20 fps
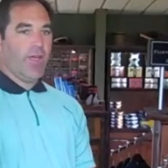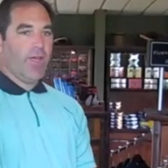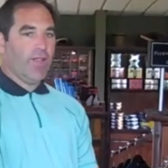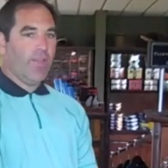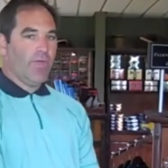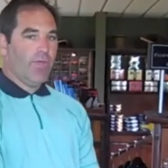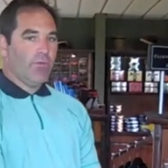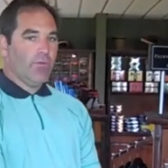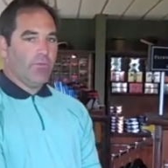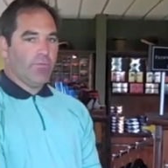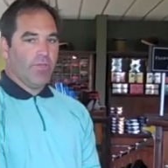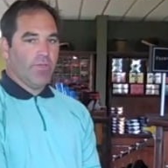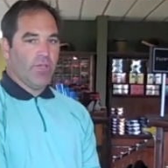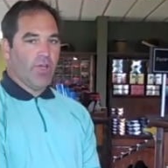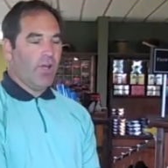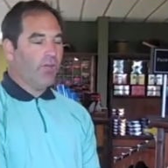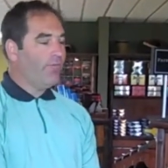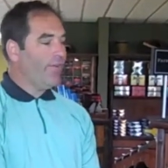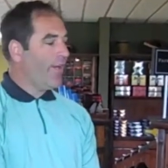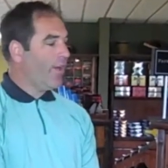highlight would be
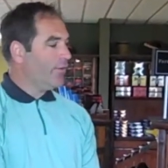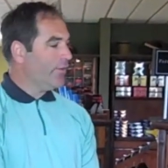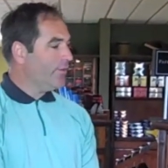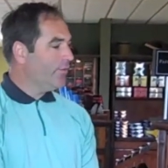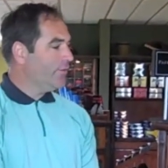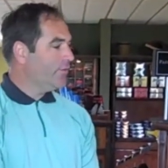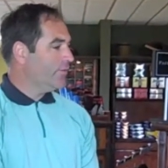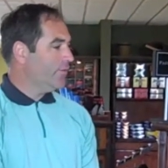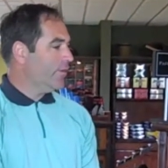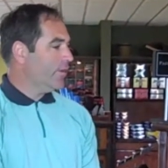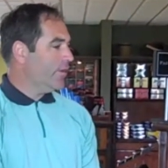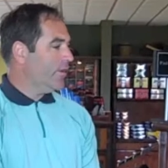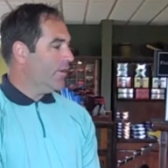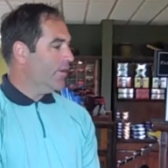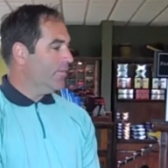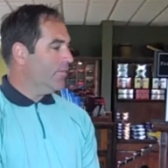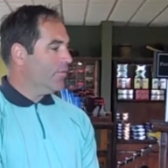golf outings. Uh, mm-hmm.